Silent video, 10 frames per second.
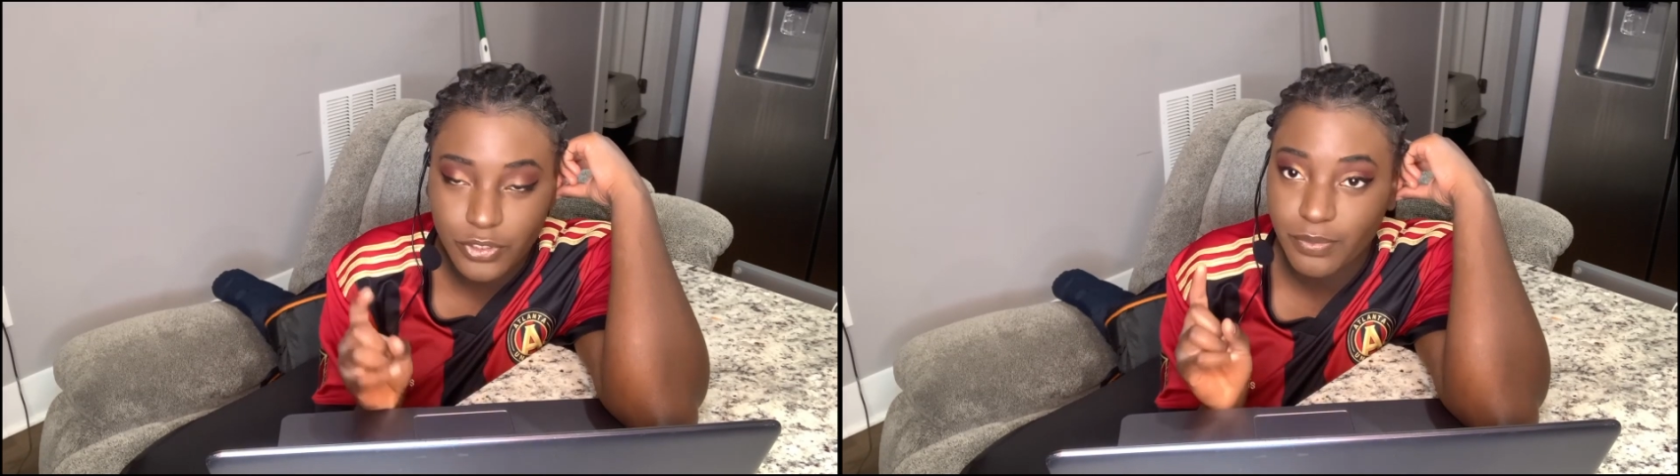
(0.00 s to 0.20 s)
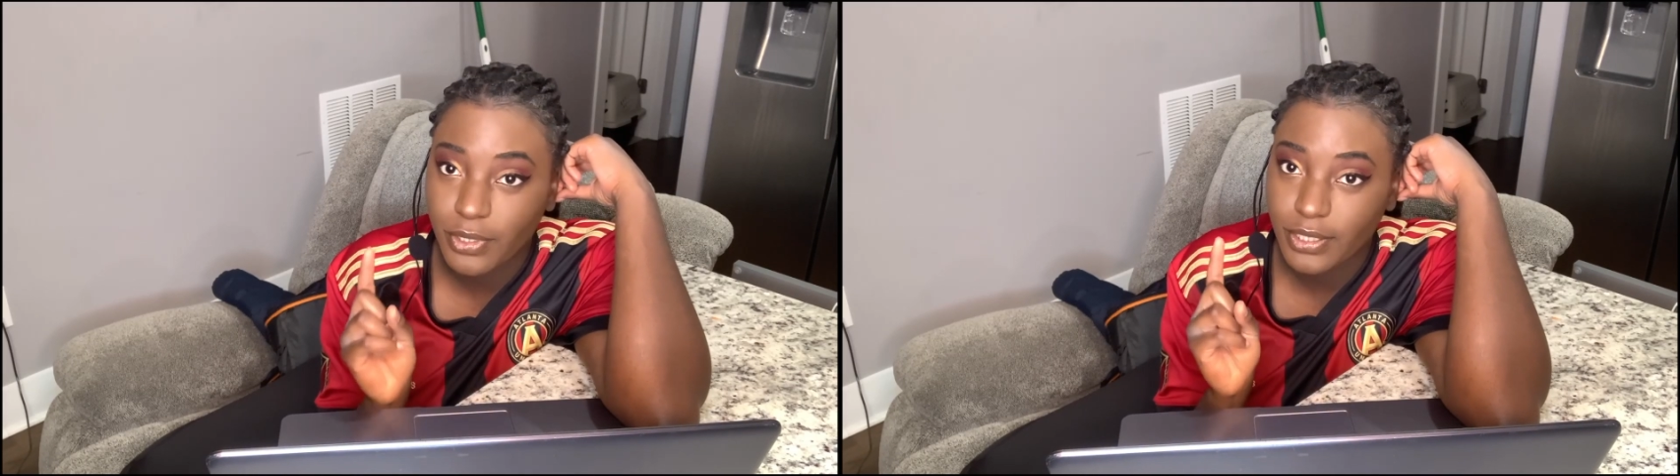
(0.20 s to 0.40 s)

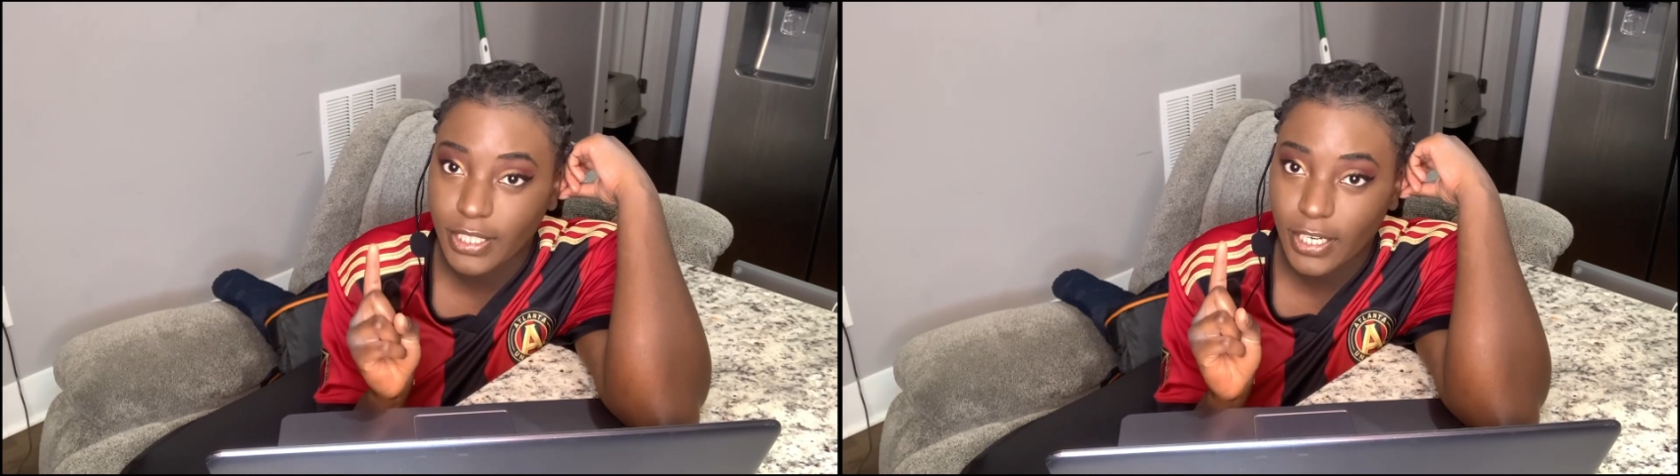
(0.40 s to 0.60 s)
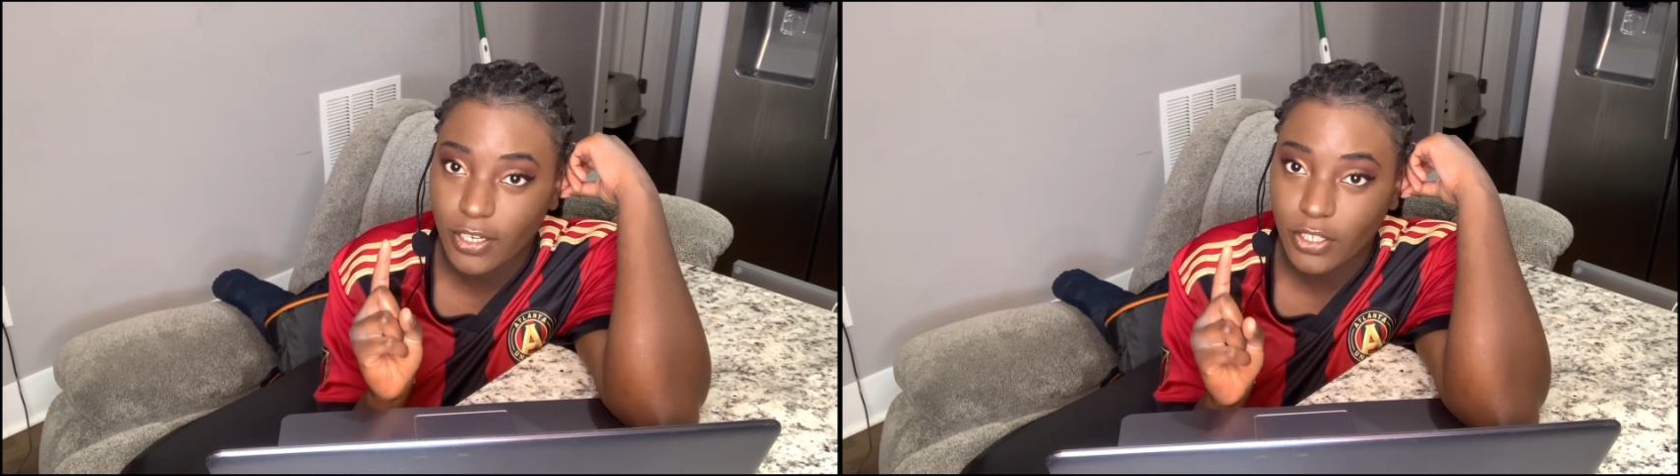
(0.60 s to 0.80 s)
but
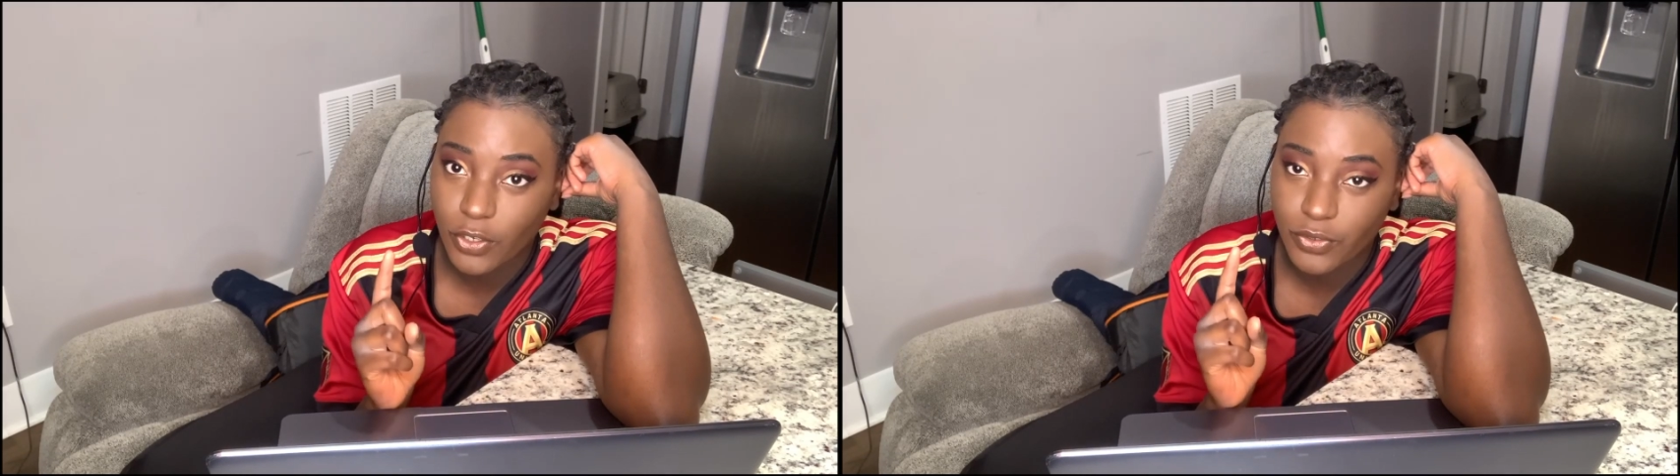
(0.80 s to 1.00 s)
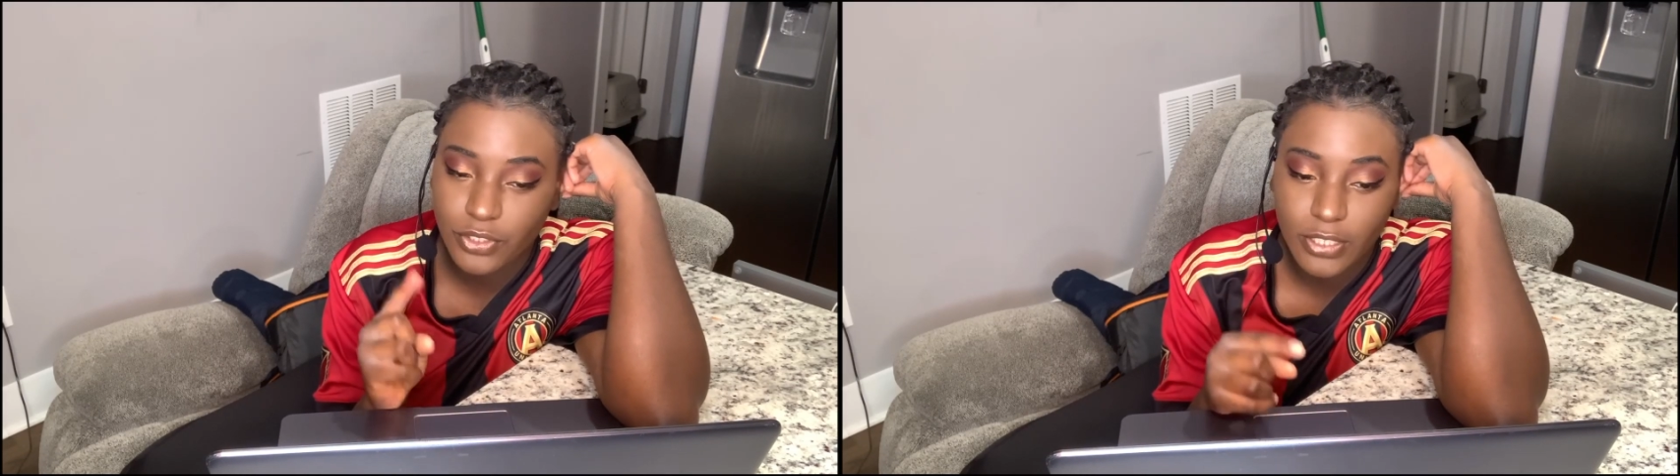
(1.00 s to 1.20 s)
their
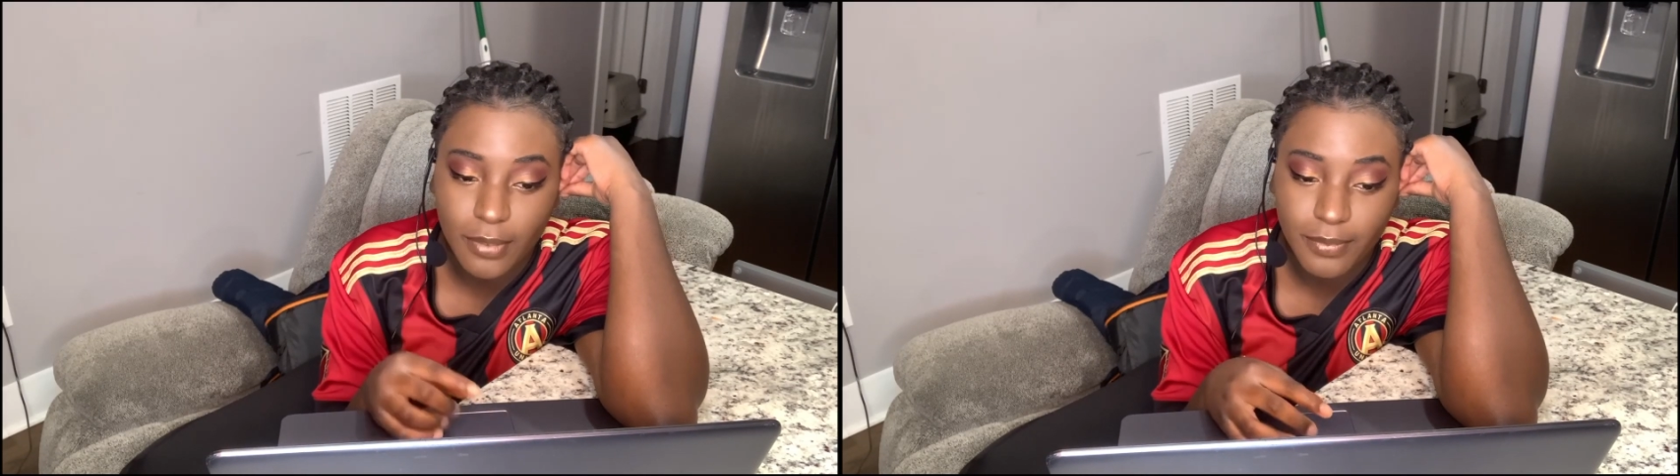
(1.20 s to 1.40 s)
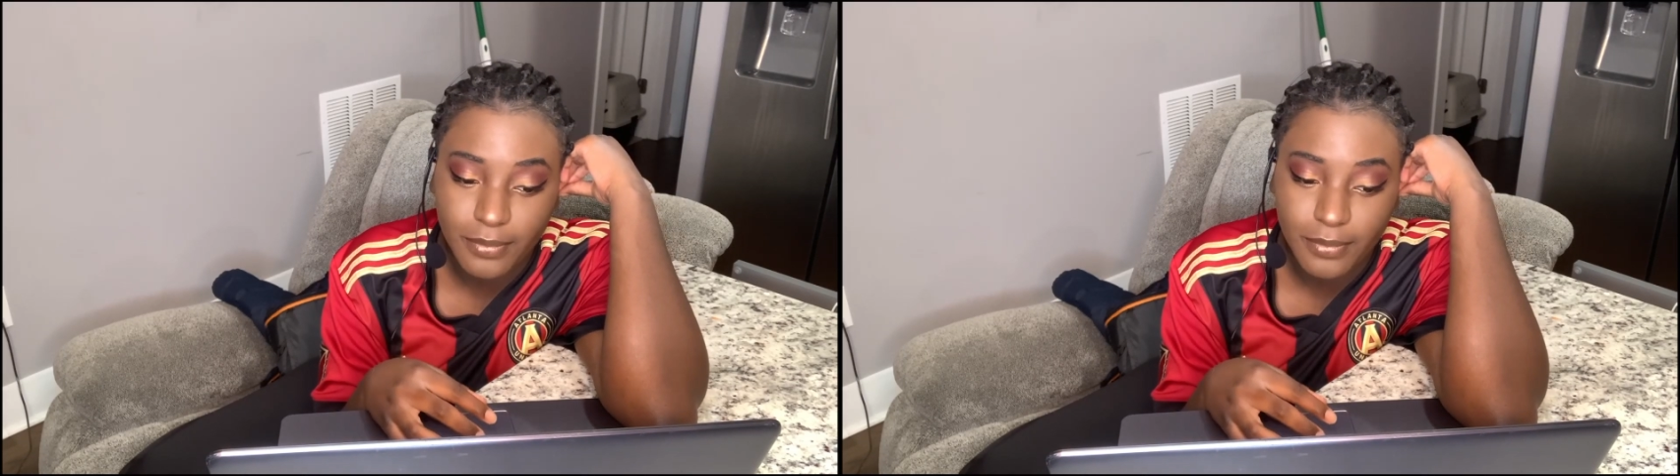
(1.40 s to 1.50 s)
codes are not